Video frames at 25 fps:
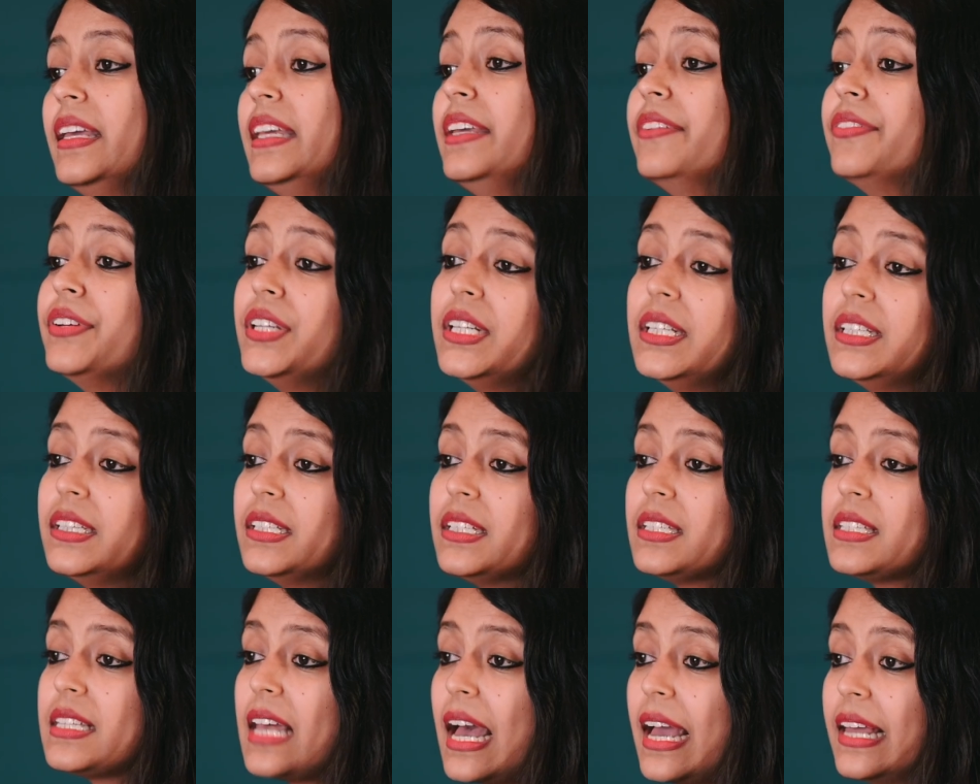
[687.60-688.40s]
Even in
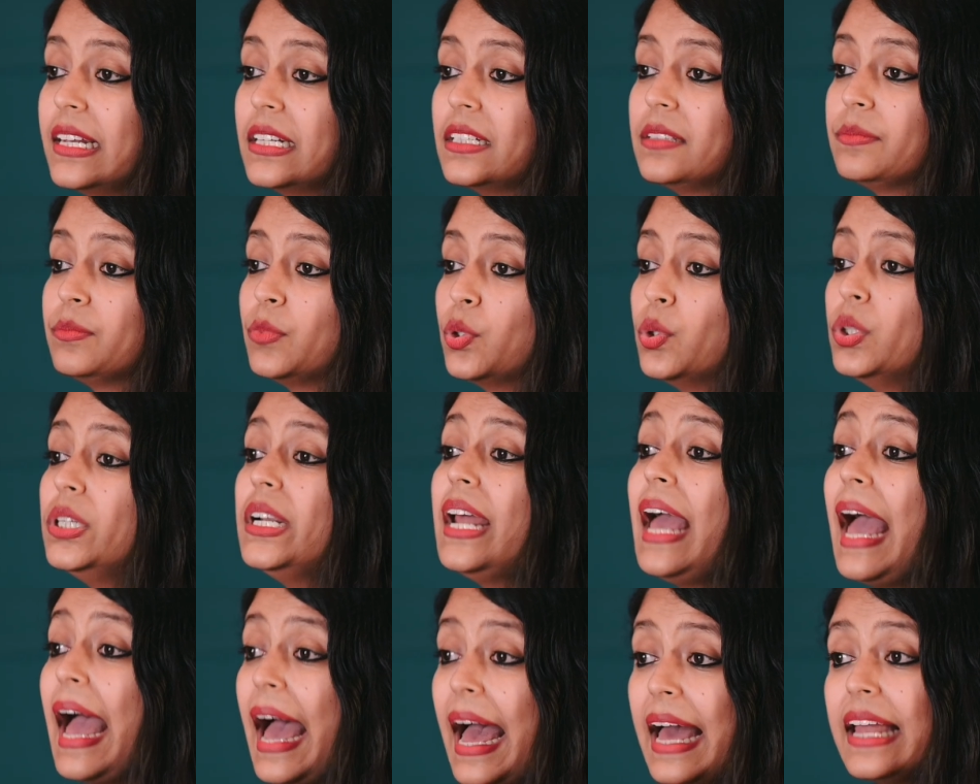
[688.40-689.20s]
the silent mode
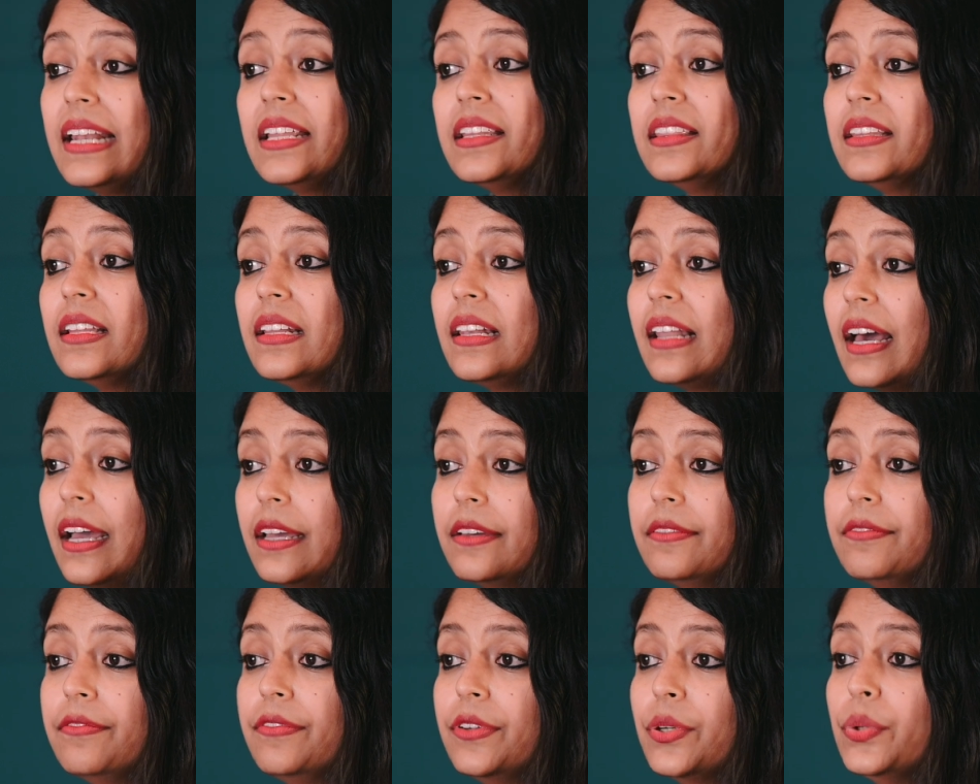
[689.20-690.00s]
and in the
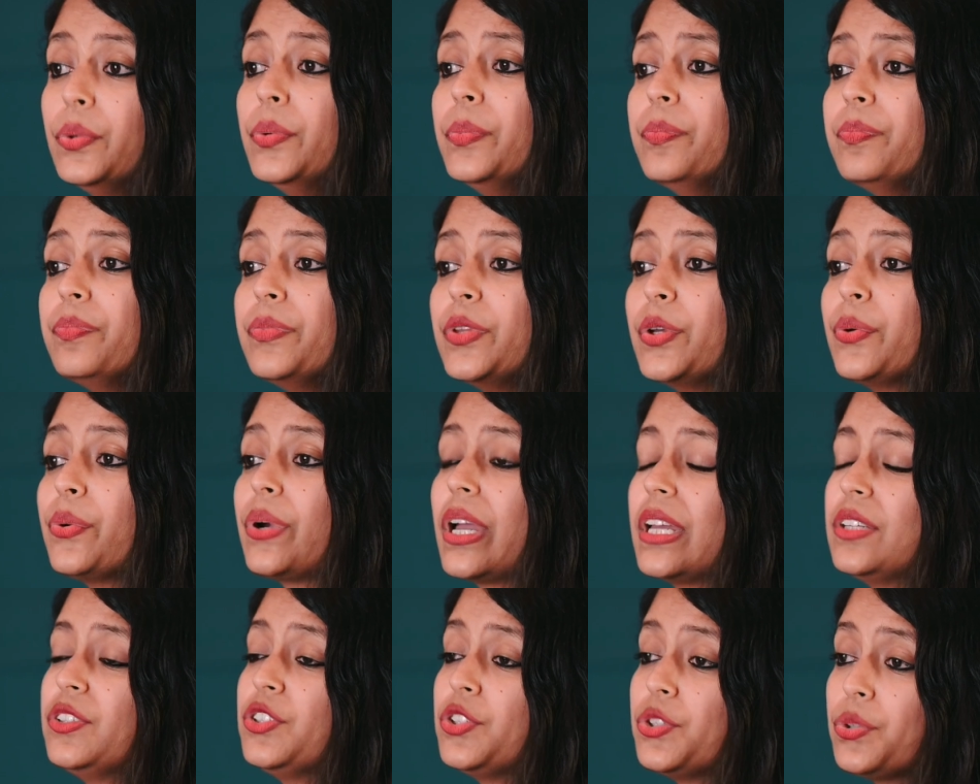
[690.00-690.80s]
live view, you
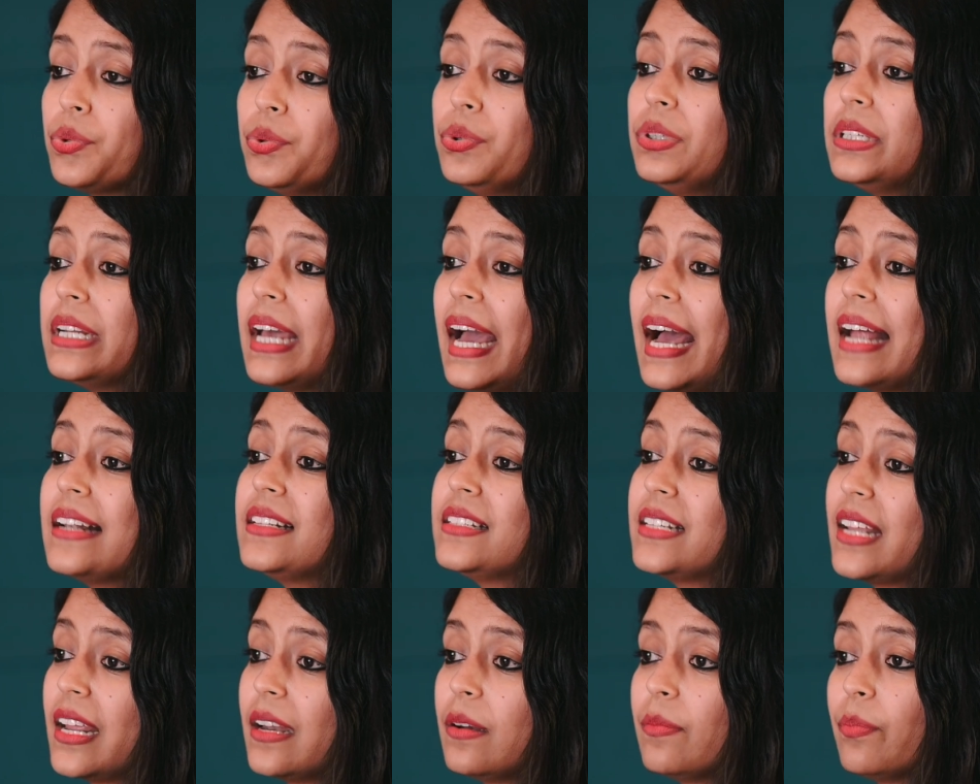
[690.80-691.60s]
can shoot
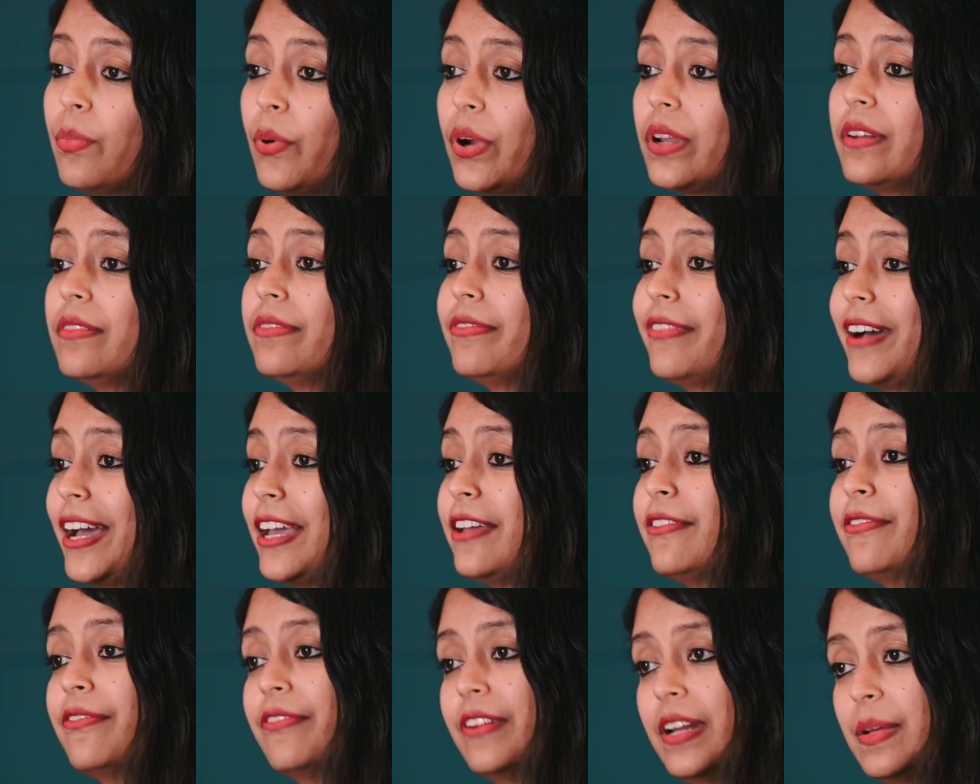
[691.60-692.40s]
at
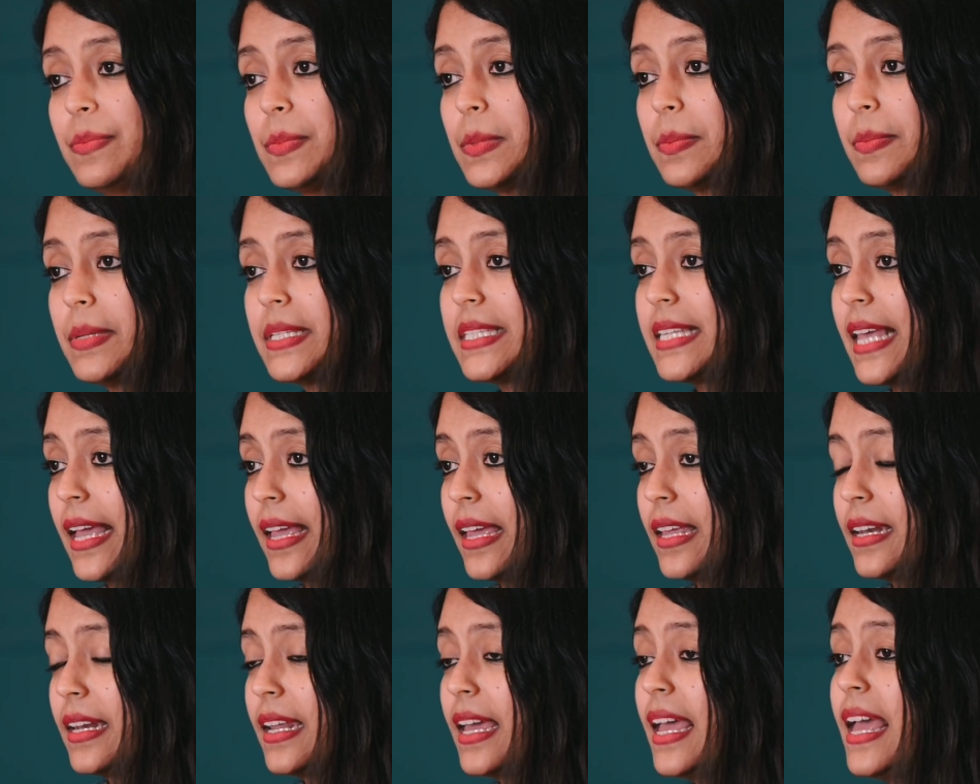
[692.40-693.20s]
10.5 frames per
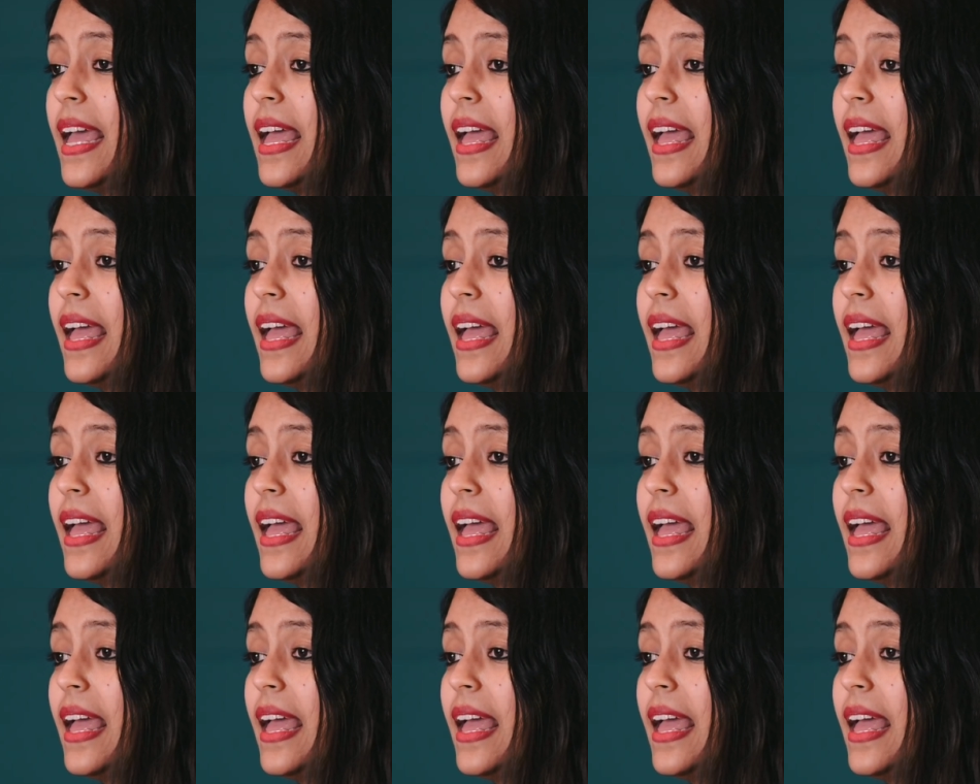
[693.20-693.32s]
second.